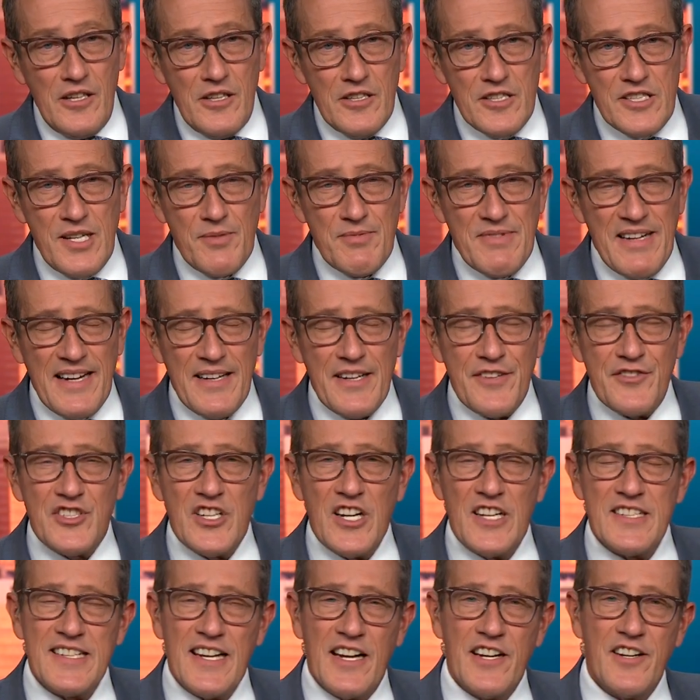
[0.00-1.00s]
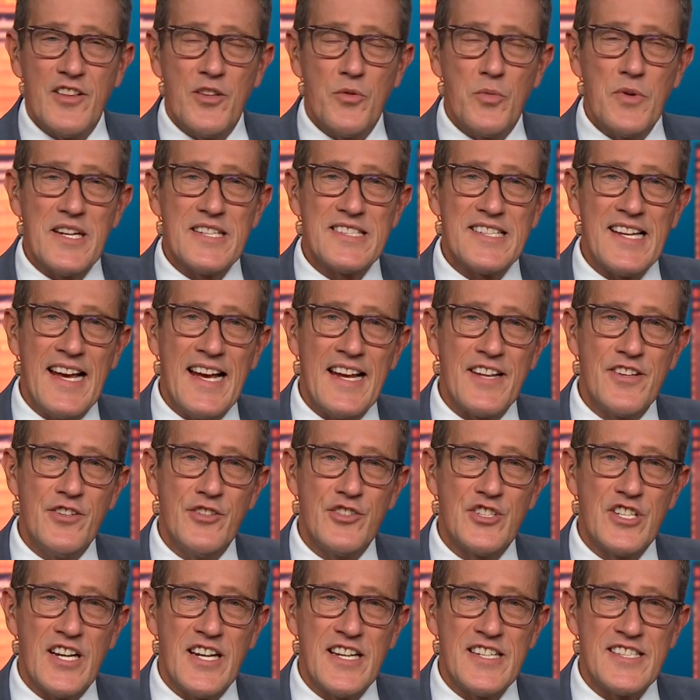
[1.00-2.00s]
Some kind of shutdown in the weeks ahead. New
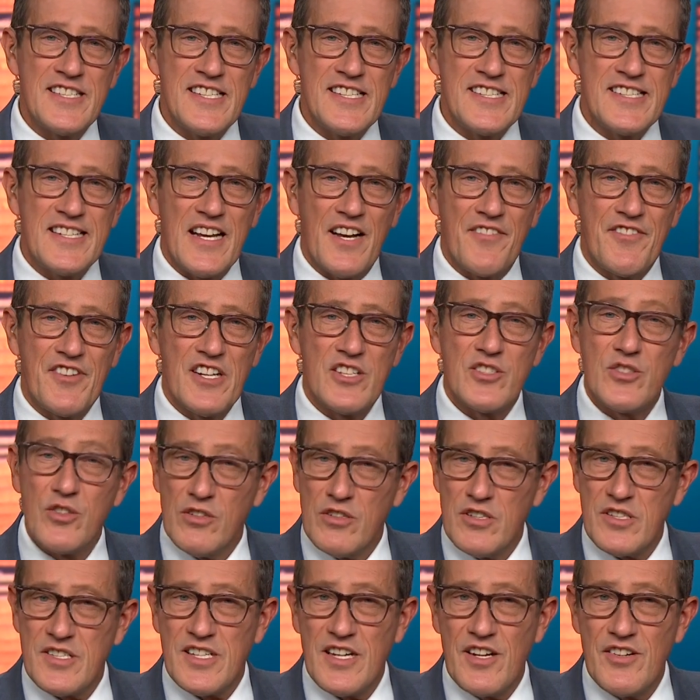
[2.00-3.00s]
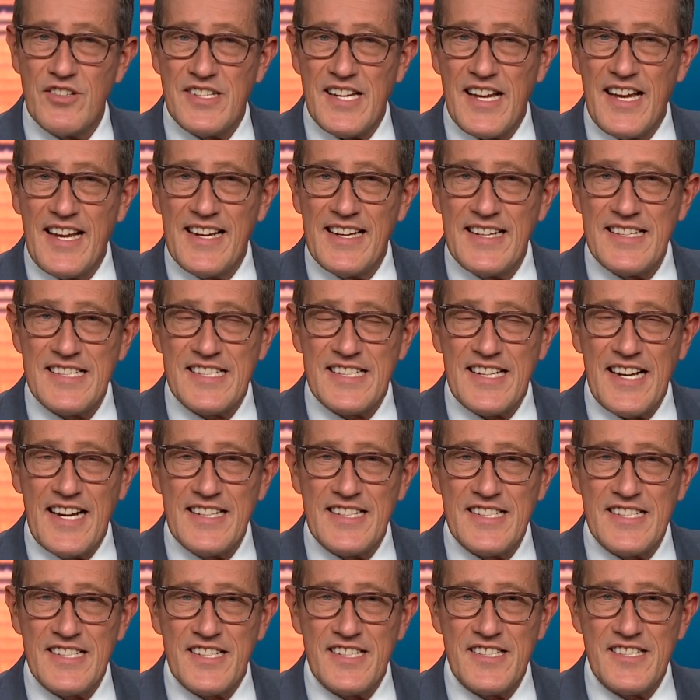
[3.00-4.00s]
Jersey's governor is also saying his
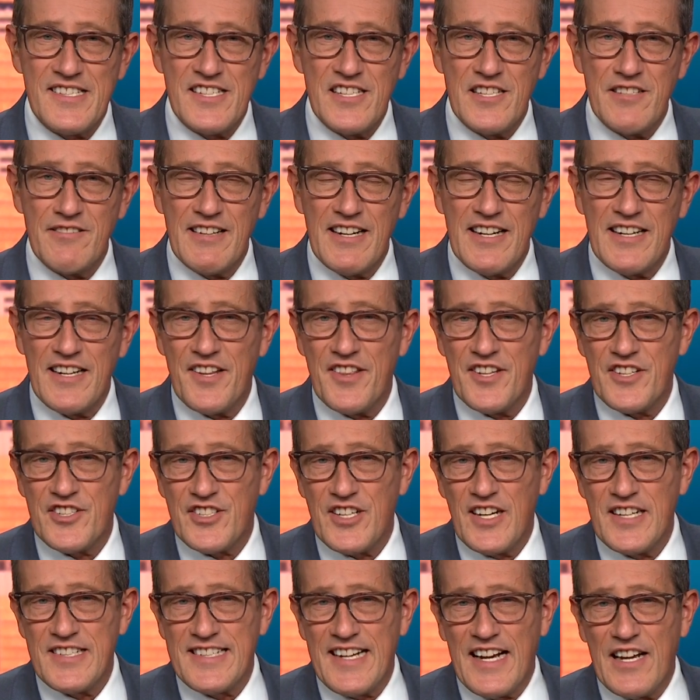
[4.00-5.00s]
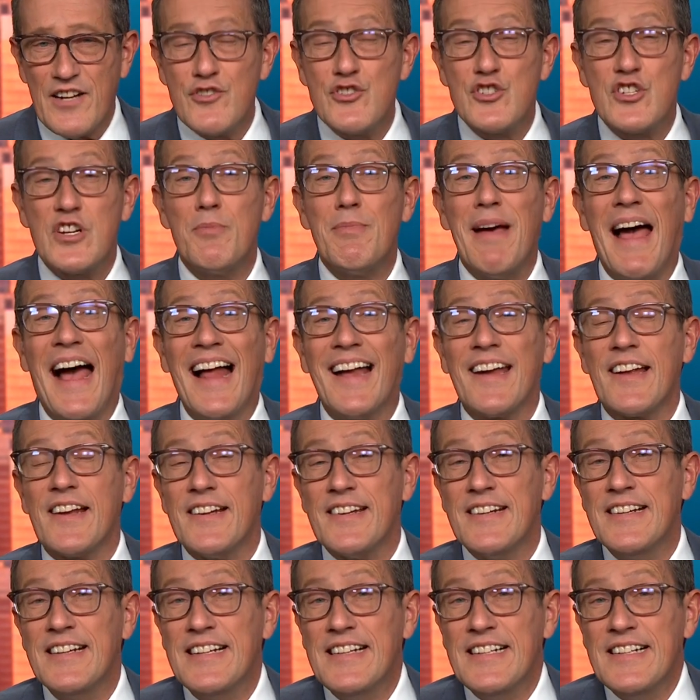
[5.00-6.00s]
state is considering another shutdown. Jim
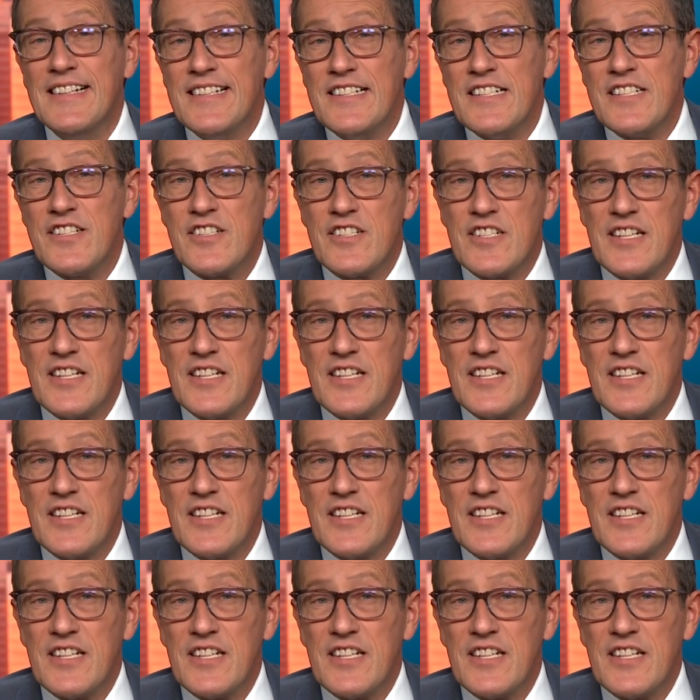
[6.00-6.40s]
Allen is